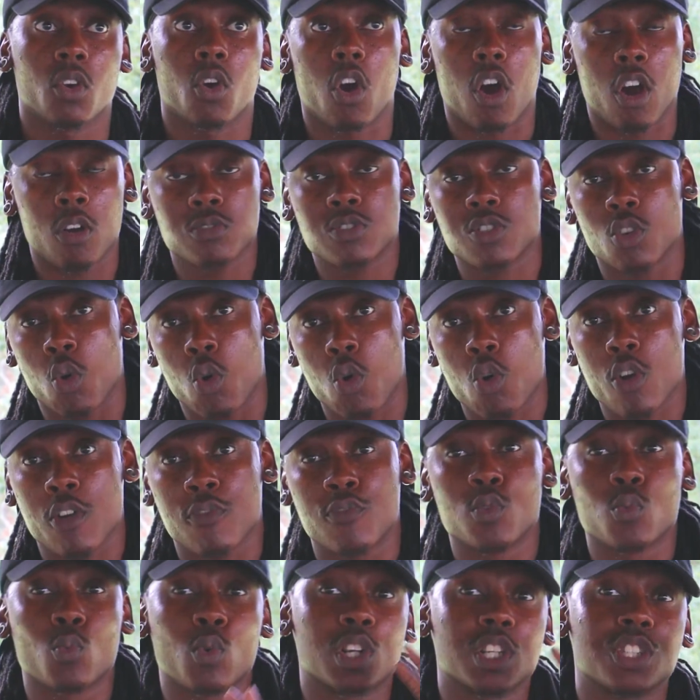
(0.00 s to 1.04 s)
Also, or
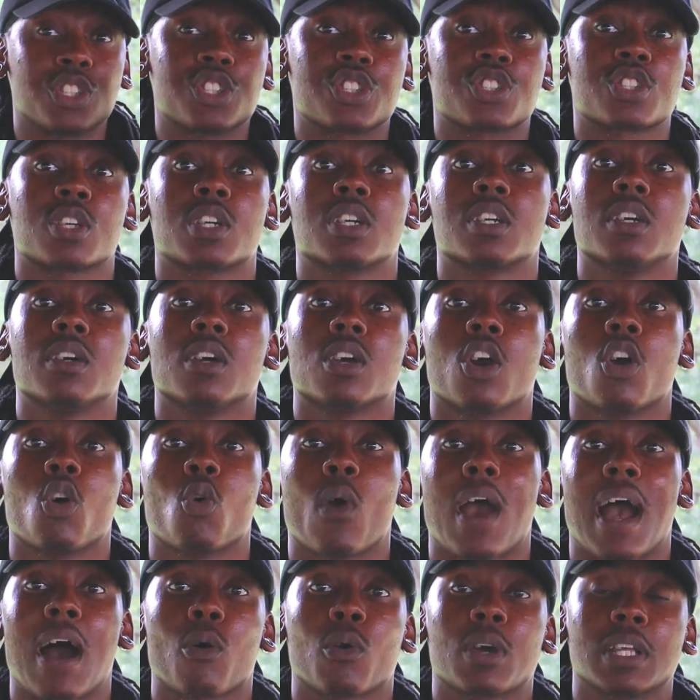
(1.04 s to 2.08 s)
if you want to just
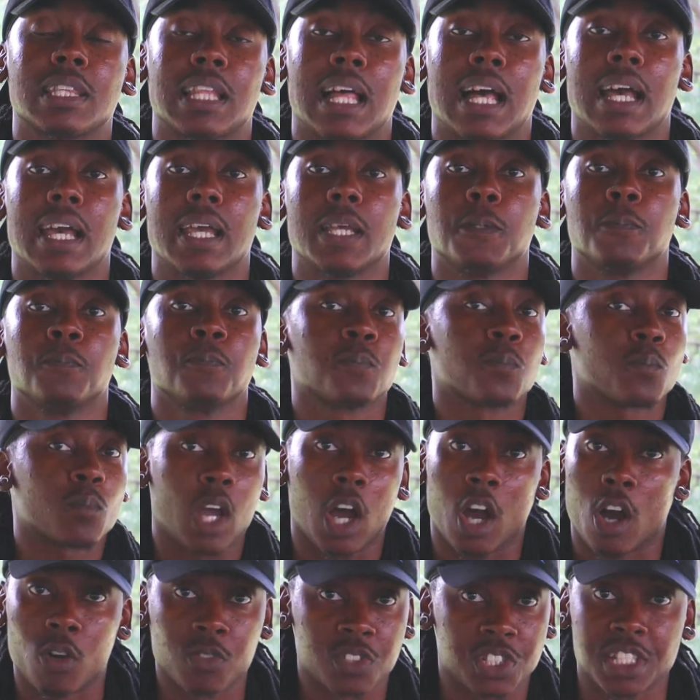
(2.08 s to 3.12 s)
go alkaline
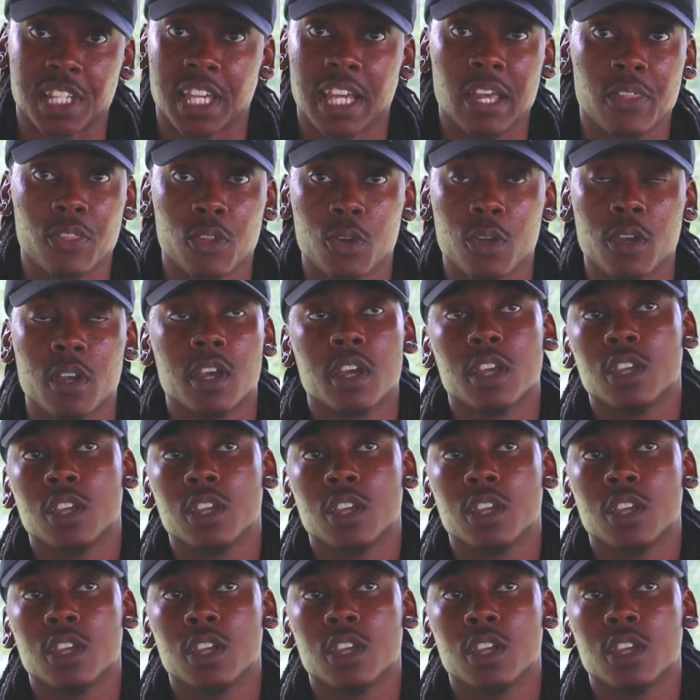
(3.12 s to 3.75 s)
altogether,